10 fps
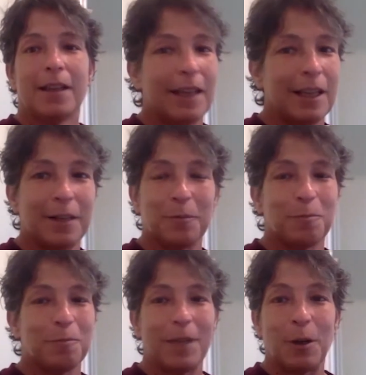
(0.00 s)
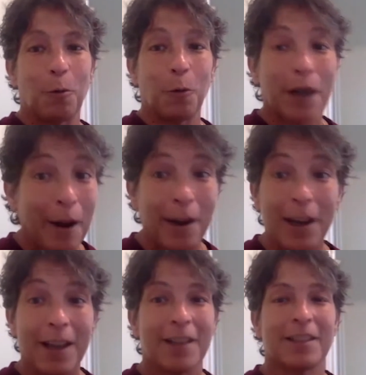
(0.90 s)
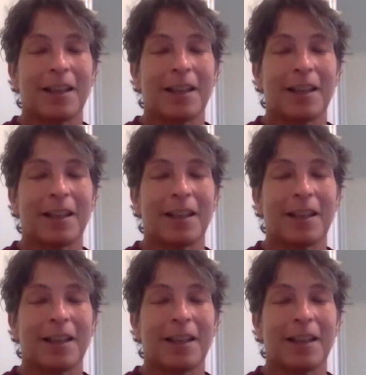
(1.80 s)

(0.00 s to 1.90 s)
in you know one area at a